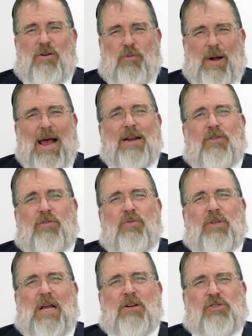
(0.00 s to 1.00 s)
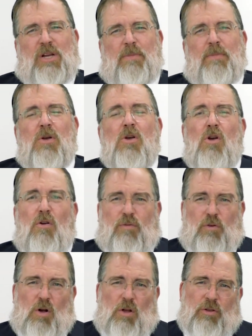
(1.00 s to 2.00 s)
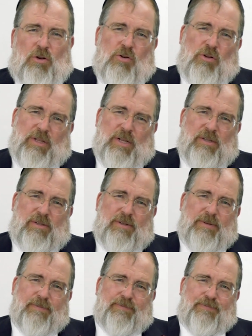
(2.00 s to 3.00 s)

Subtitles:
gratitude to Hashem for all the goodness,